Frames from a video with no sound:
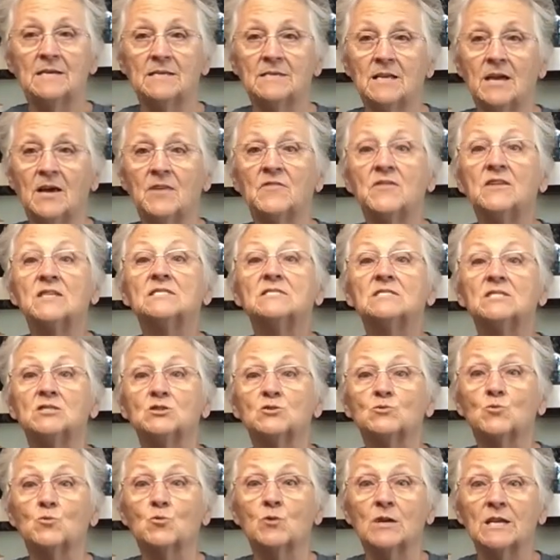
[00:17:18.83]
Now this
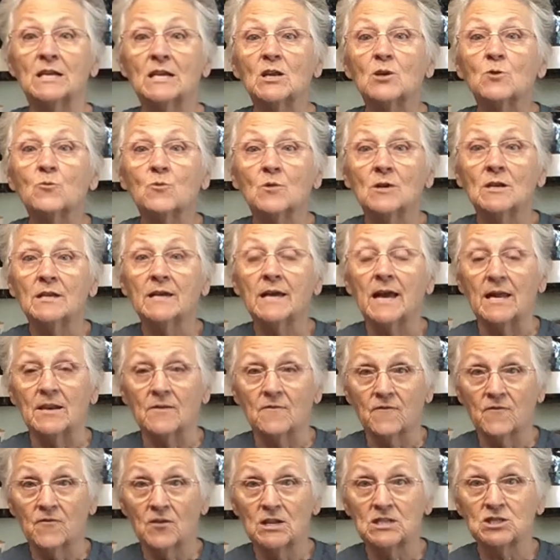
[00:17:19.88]
is really, really, and
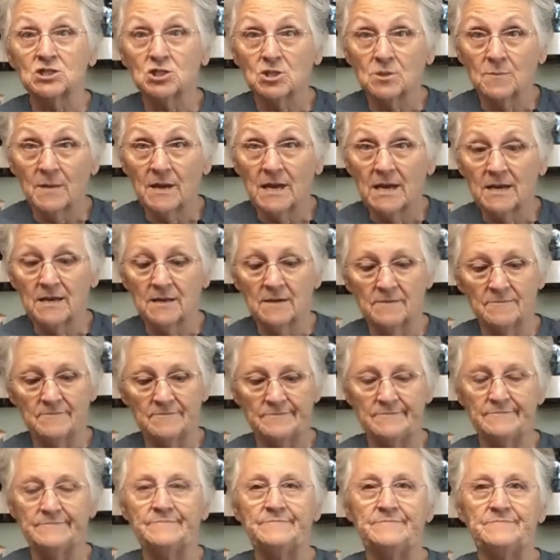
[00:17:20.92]
a fresh tomato.
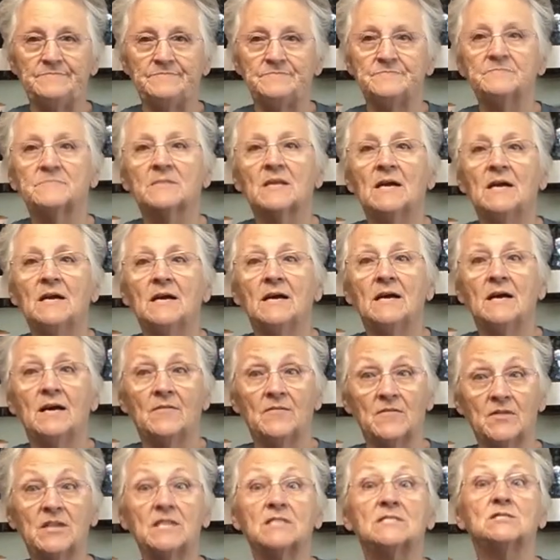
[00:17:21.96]
Mm.
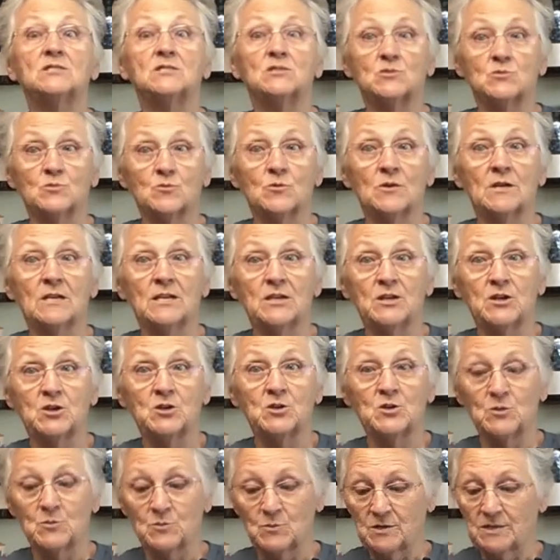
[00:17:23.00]
This is really
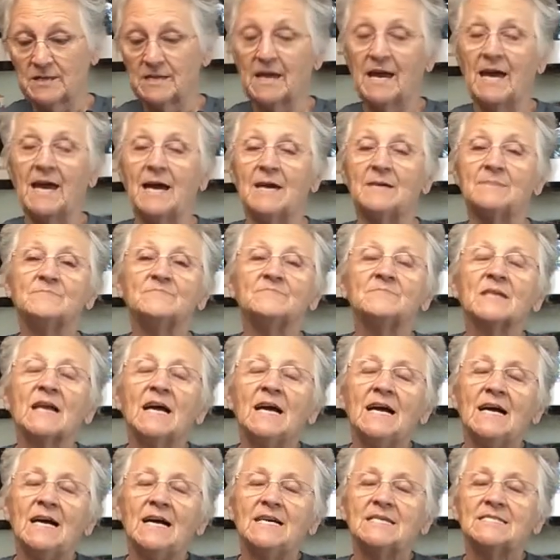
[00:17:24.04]
good with that.
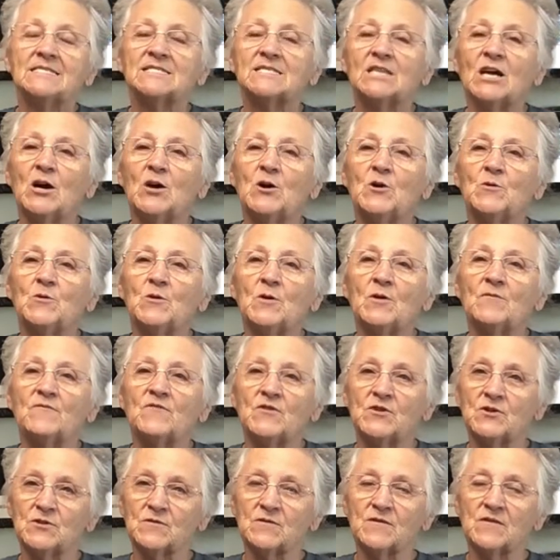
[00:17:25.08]
So
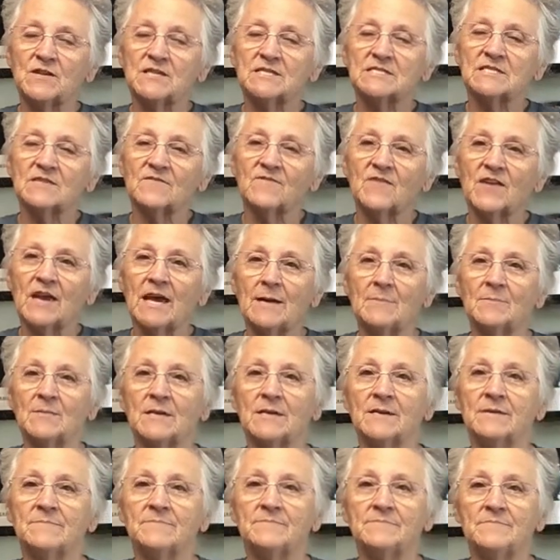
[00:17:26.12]
food feeds the
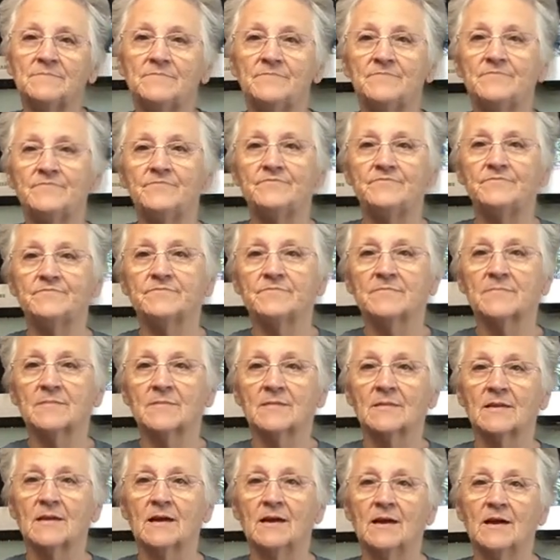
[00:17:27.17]
family.
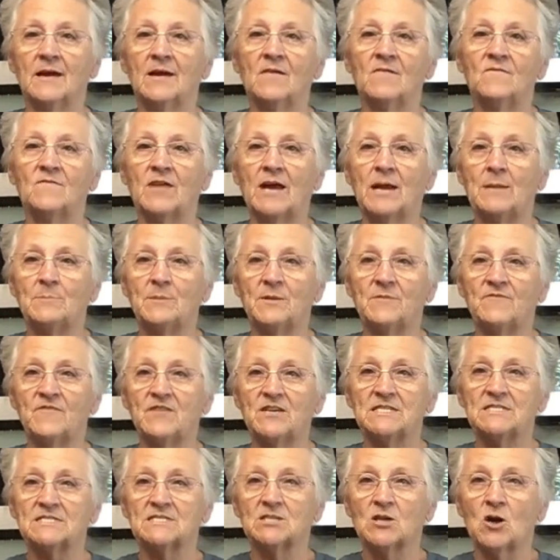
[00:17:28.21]
Family
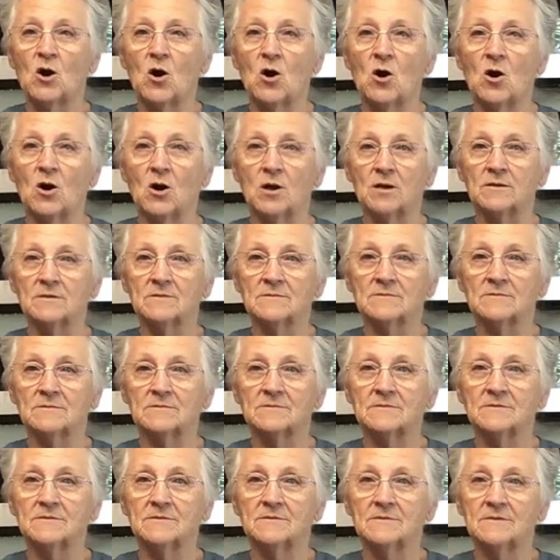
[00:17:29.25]
feeds the heart.
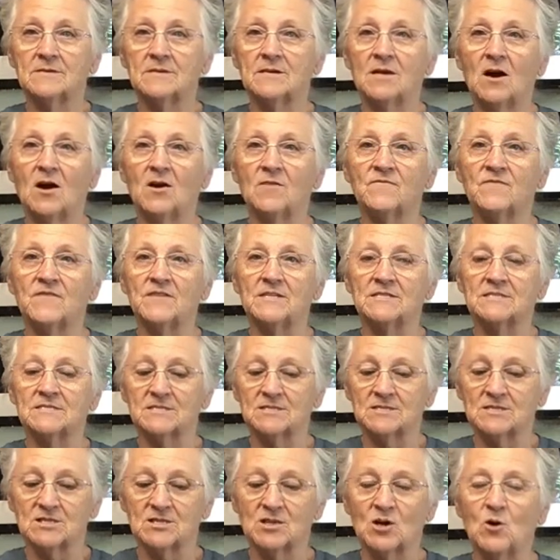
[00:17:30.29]
God feeds
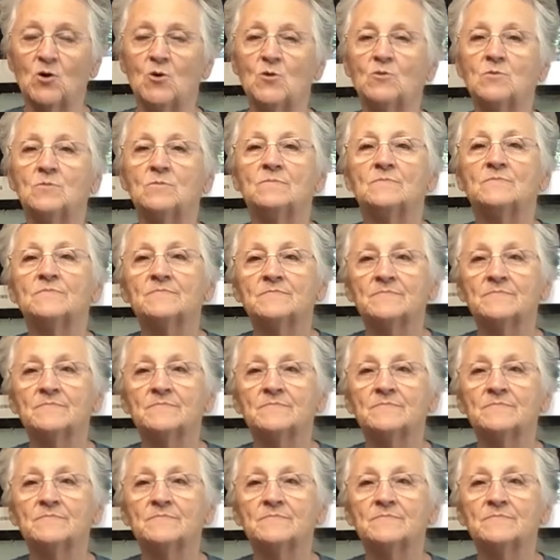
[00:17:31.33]
the soul.